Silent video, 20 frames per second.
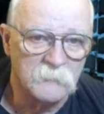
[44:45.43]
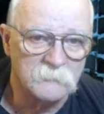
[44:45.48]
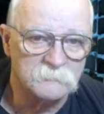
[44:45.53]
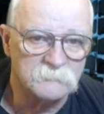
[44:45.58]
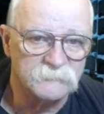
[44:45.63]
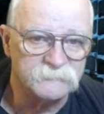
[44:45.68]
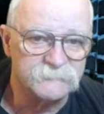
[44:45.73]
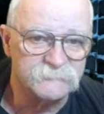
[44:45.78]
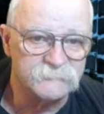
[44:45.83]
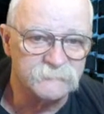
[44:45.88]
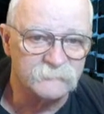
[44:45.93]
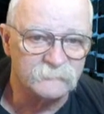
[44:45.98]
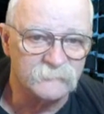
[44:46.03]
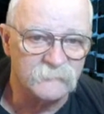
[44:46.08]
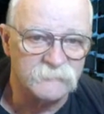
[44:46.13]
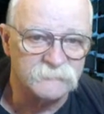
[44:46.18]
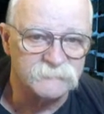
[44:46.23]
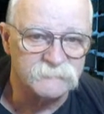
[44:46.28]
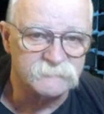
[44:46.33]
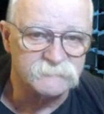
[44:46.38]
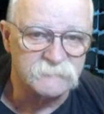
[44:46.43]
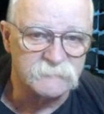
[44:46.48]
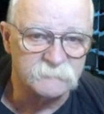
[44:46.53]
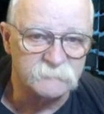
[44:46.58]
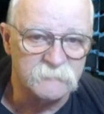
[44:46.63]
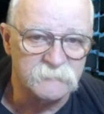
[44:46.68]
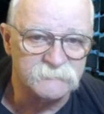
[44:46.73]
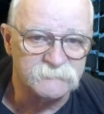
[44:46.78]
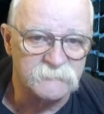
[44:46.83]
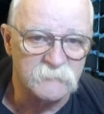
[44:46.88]
But she's afraid she's going to
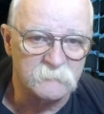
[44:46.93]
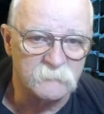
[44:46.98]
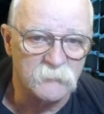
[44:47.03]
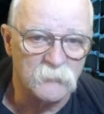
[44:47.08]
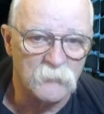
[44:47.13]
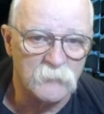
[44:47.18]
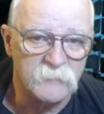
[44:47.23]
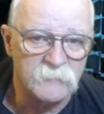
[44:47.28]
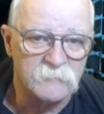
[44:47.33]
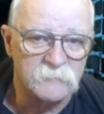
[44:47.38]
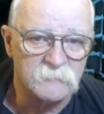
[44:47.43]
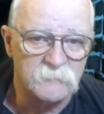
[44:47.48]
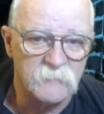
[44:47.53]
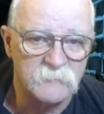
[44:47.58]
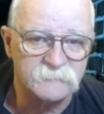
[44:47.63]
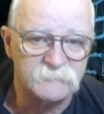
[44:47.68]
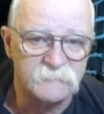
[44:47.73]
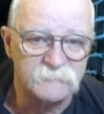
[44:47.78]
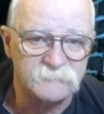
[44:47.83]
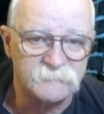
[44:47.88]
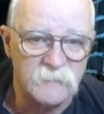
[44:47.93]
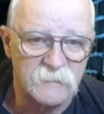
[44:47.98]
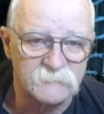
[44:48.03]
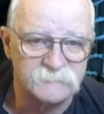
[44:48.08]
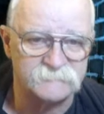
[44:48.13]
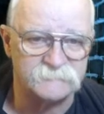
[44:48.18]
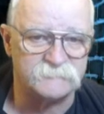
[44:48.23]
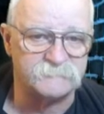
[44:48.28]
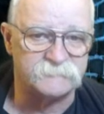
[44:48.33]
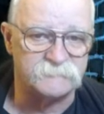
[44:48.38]
miss something. Coin collecting
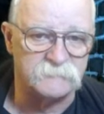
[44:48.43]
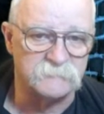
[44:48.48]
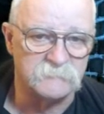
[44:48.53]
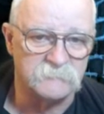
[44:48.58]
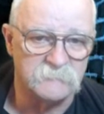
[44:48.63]
Texas.